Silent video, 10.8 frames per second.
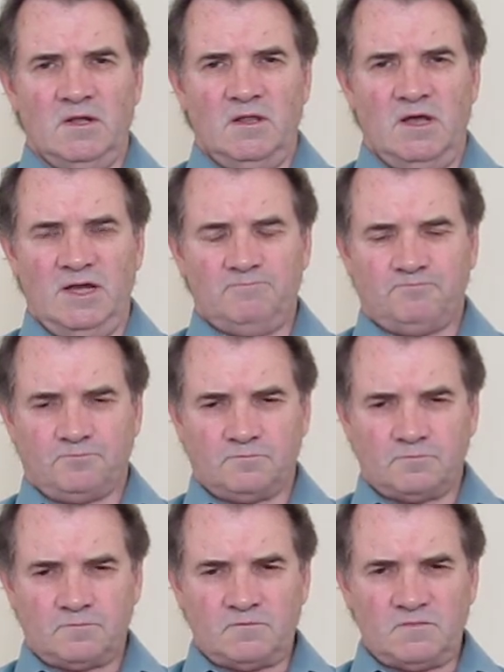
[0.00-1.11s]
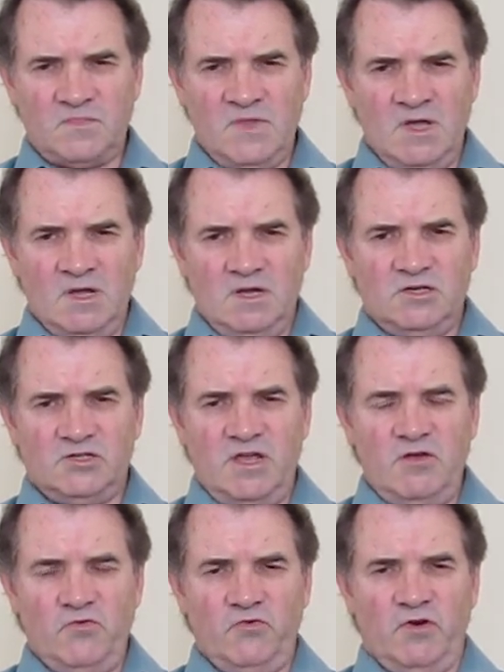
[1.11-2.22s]
Like,
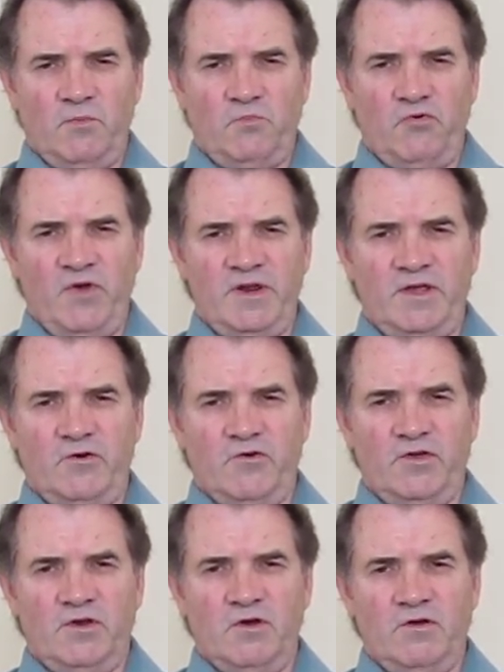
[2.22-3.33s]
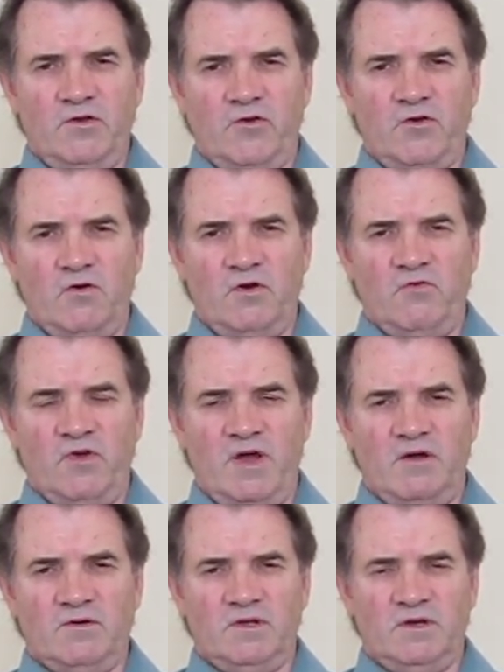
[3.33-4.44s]
say you were a predator, you know, and you're going
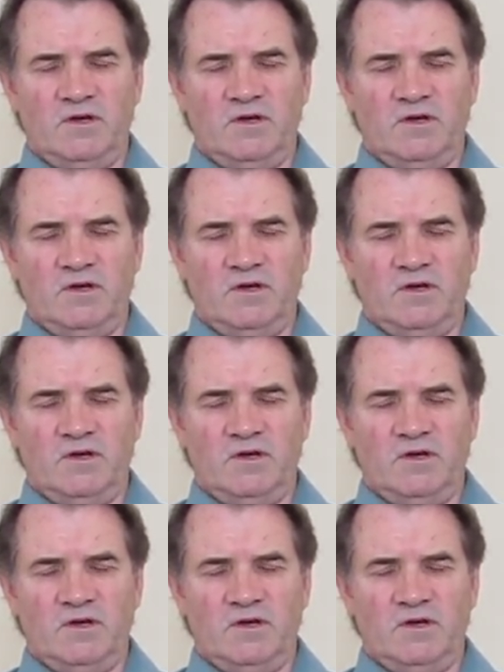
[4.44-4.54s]
around,